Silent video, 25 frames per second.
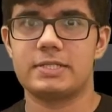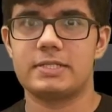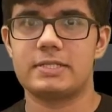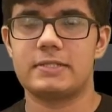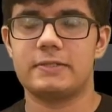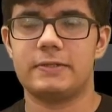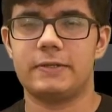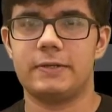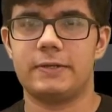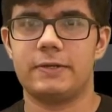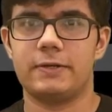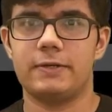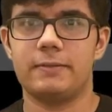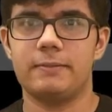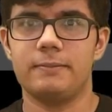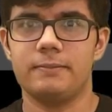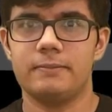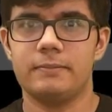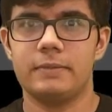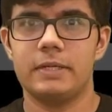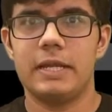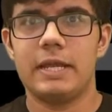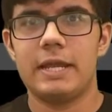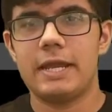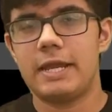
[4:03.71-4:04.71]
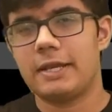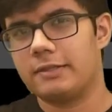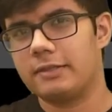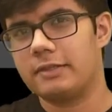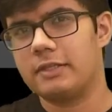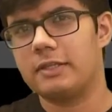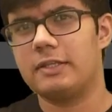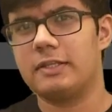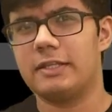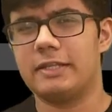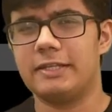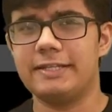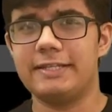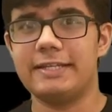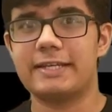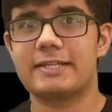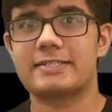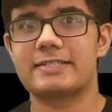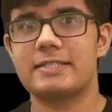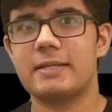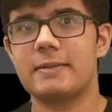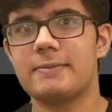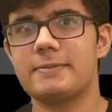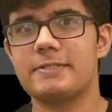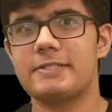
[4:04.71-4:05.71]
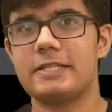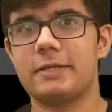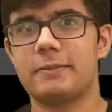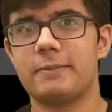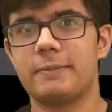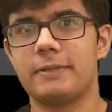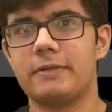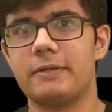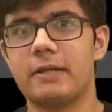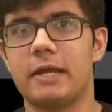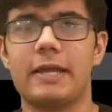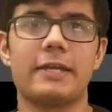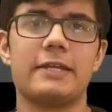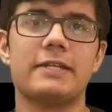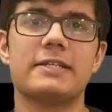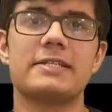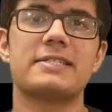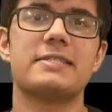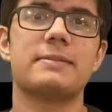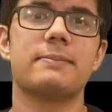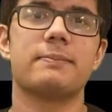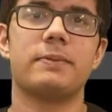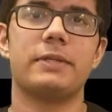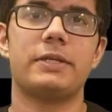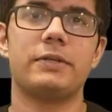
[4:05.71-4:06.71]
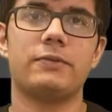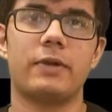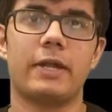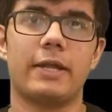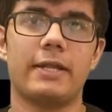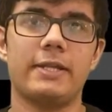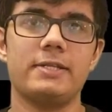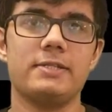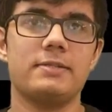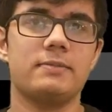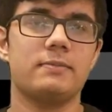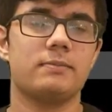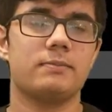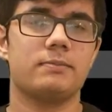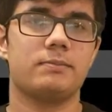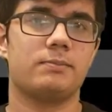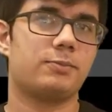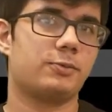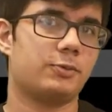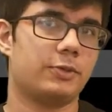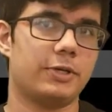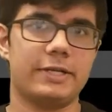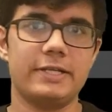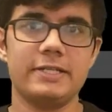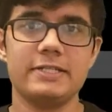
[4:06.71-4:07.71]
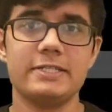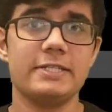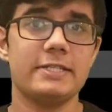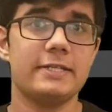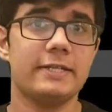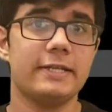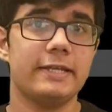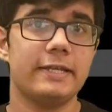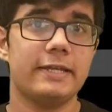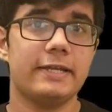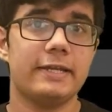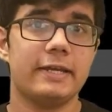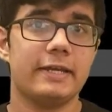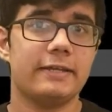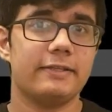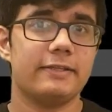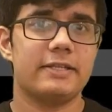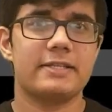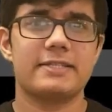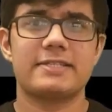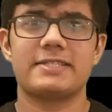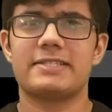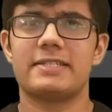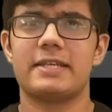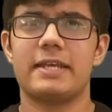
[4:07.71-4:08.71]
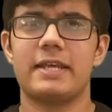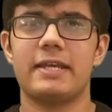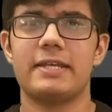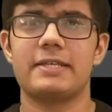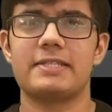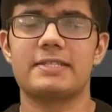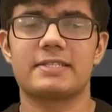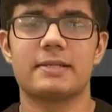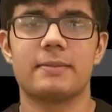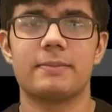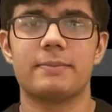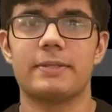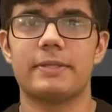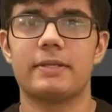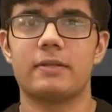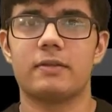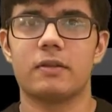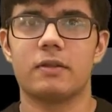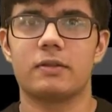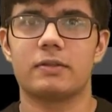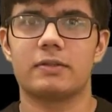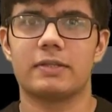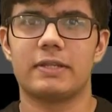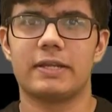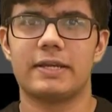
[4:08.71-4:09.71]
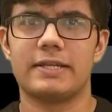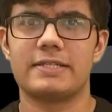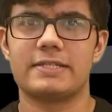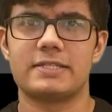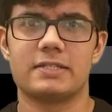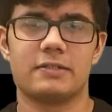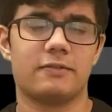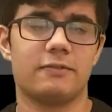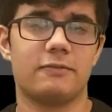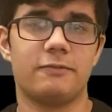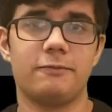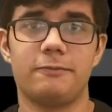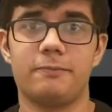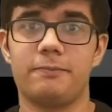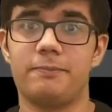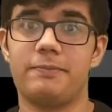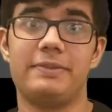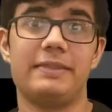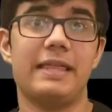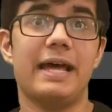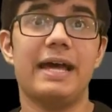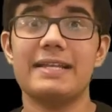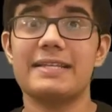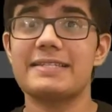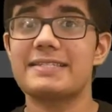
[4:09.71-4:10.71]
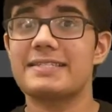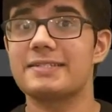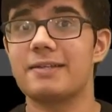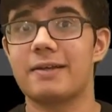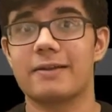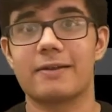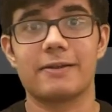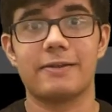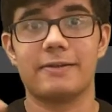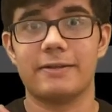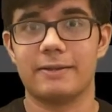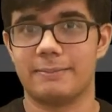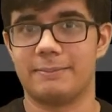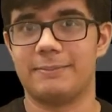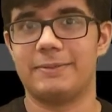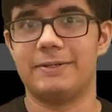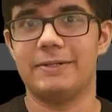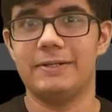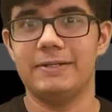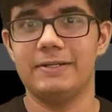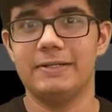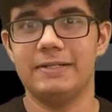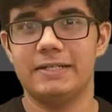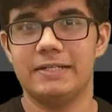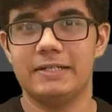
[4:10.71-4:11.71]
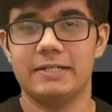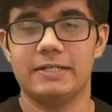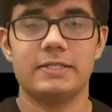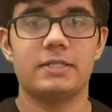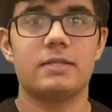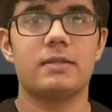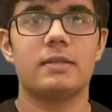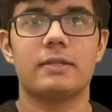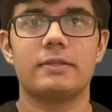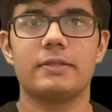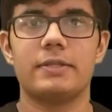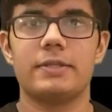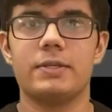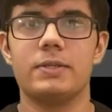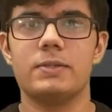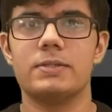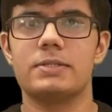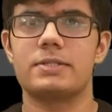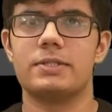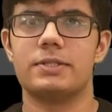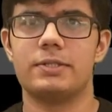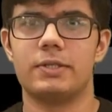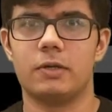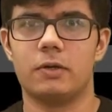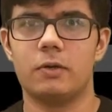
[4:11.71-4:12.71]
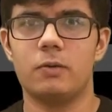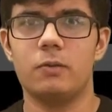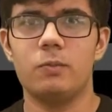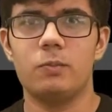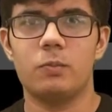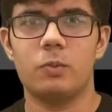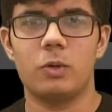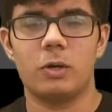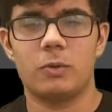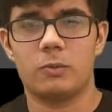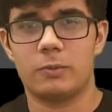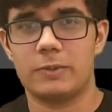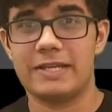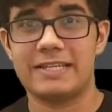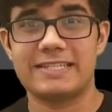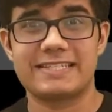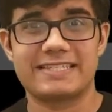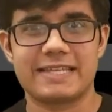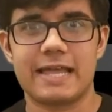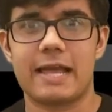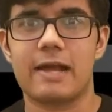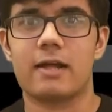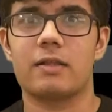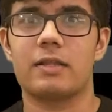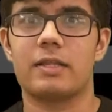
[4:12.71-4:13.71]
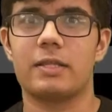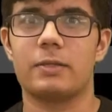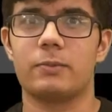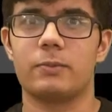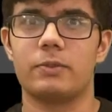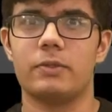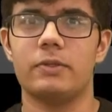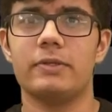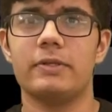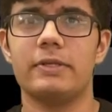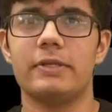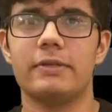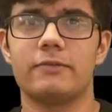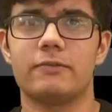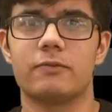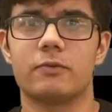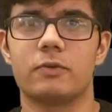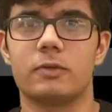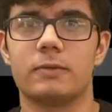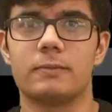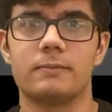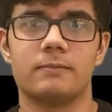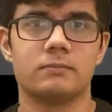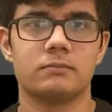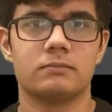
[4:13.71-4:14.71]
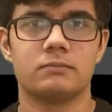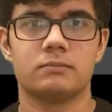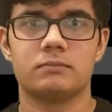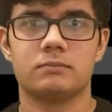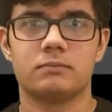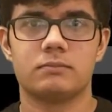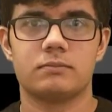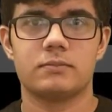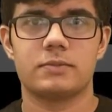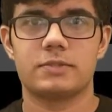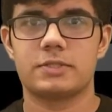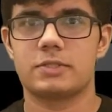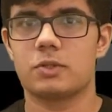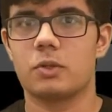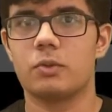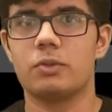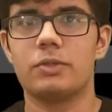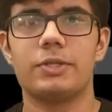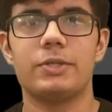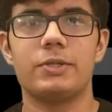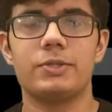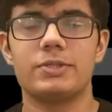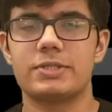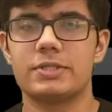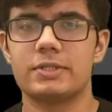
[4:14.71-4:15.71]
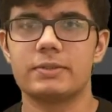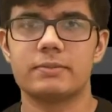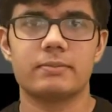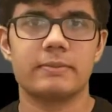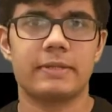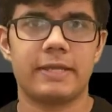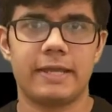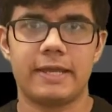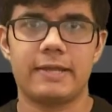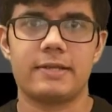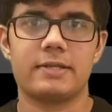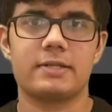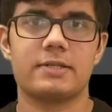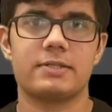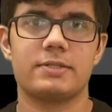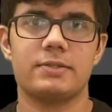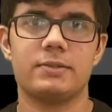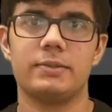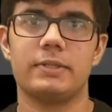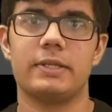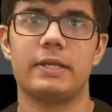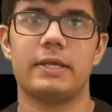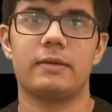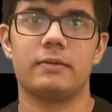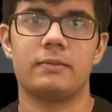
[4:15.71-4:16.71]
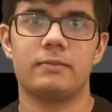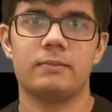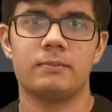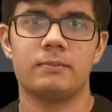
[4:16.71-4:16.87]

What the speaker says: an error, and then in the except statement, I can simply write print, and then say something along the lines of, that's not a number, to let the user know what exactly we're looking for. So the user can't do that.